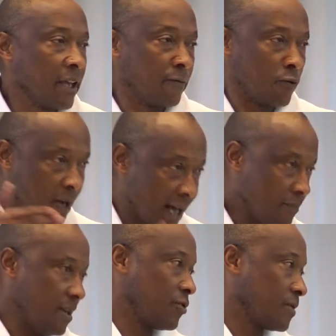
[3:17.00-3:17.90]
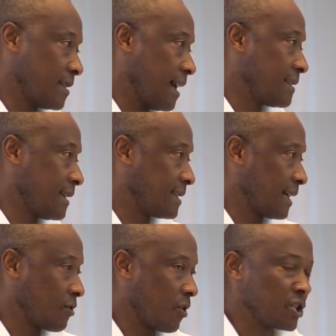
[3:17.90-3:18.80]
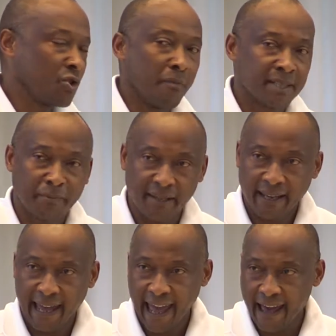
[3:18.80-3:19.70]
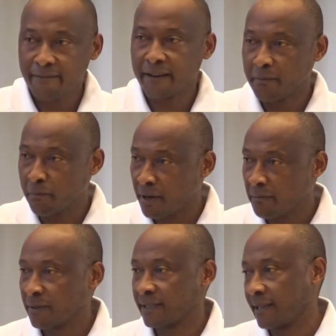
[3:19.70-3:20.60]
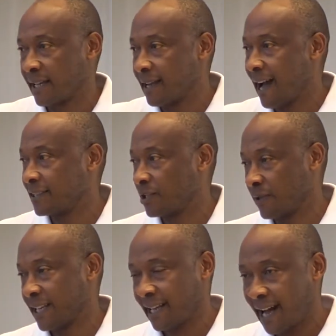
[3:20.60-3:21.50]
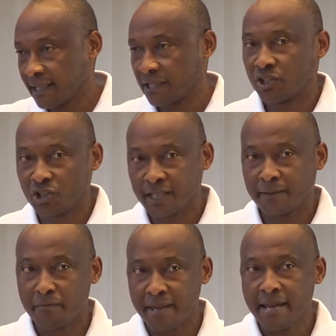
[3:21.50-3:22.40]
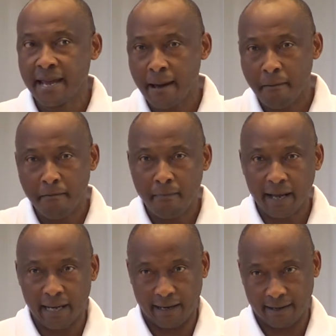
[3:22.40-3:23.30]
If you come into science and technology, you must have a purpose that guides you. It can't just be money.